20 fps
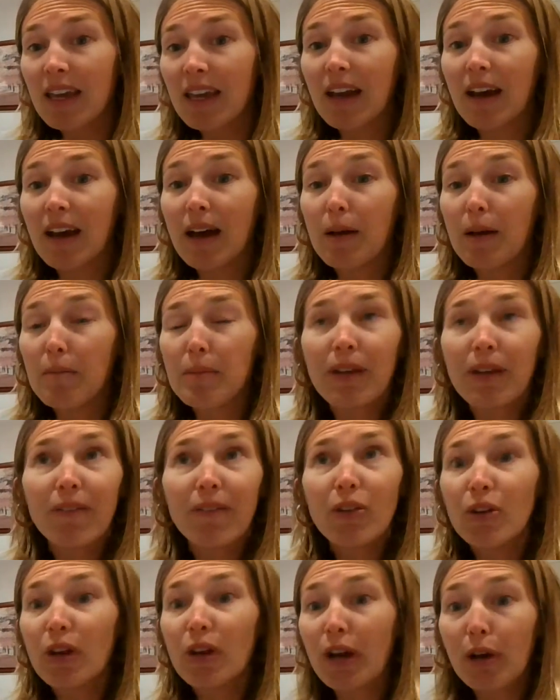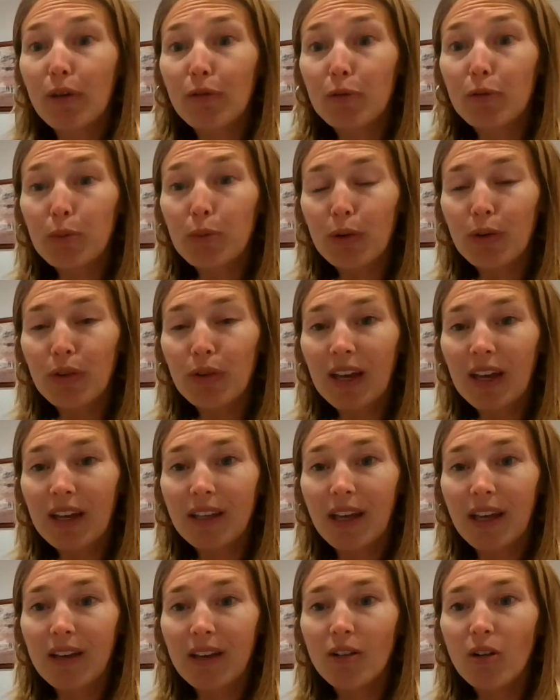If you're not comfortable with that
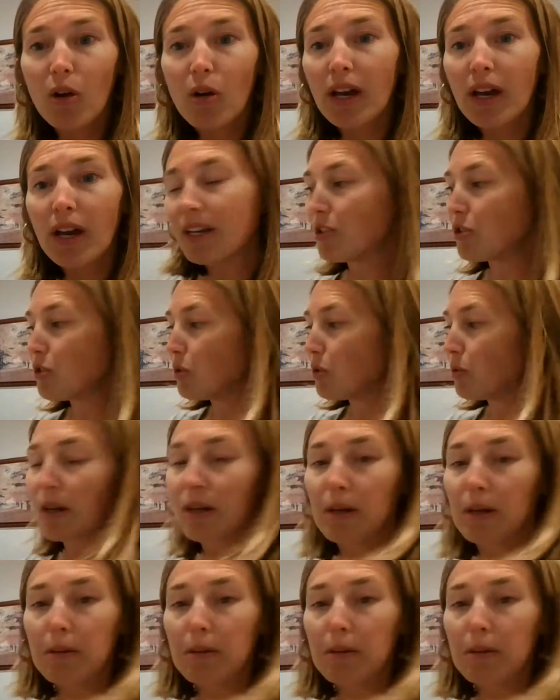yet, go ahead and do it on a